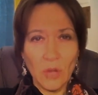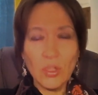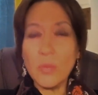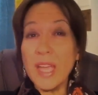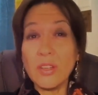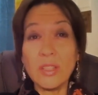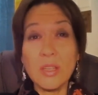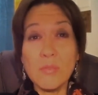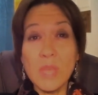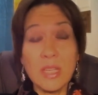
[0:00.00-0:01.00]
You may
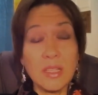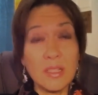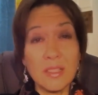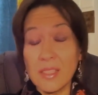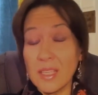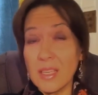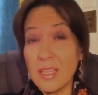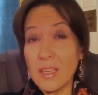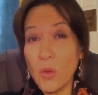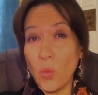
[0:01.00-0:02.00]
not immediately
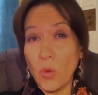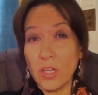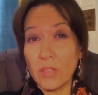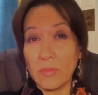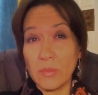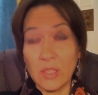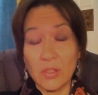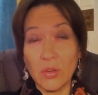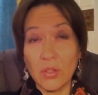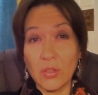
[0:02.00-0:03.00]
see where it
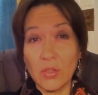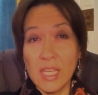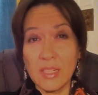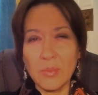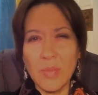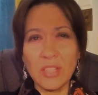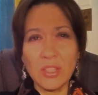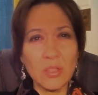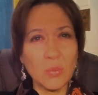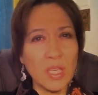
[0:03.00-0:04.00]
is going to lead. It may
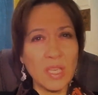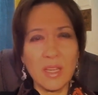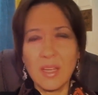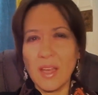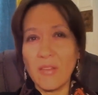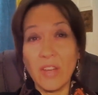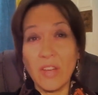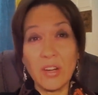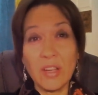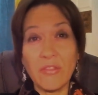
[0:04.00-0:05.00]
just be a
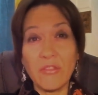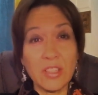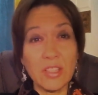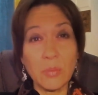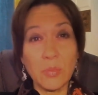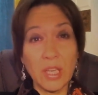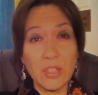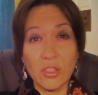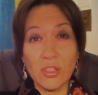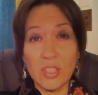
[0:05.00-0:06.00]
very fuzzy
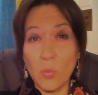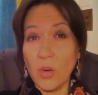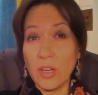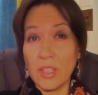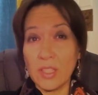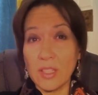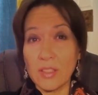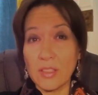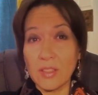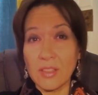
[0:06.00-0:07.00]
picture somewhere in the
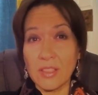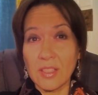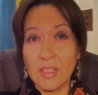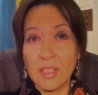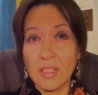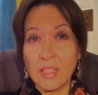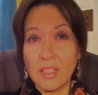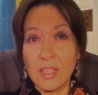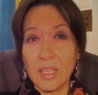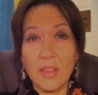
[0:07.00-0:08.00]
distance.
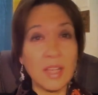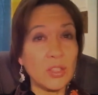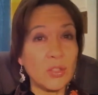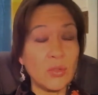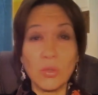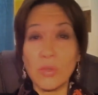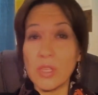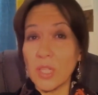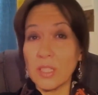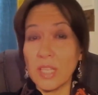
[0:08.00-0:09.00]
And then you can do
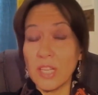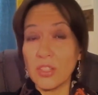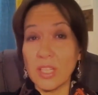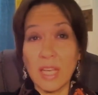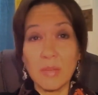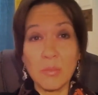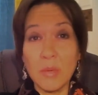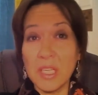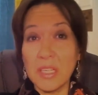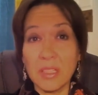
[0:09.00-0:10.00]
this meditation again,
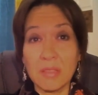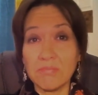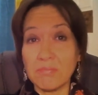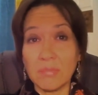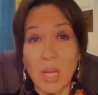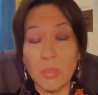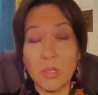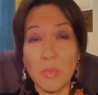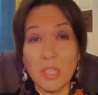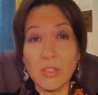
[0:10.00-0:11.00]
maybe in a
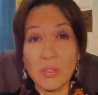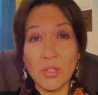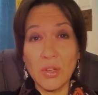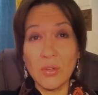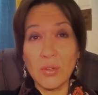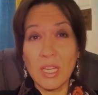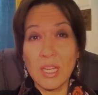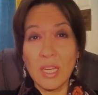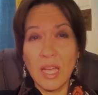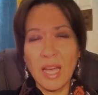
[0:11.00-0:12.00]
couple of months or so,
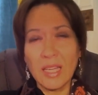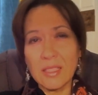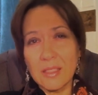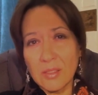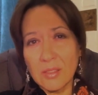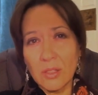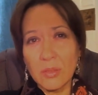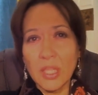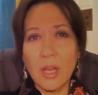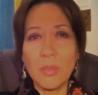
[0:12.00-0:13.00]
and it's going
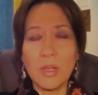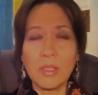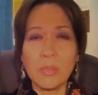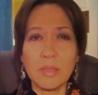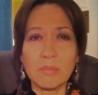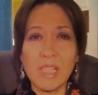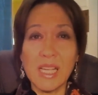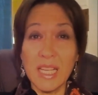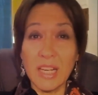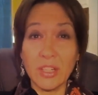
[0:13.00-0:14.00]
to become a little bit
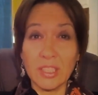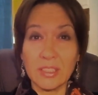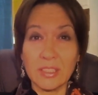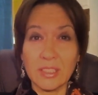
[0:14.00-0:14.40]
clearer.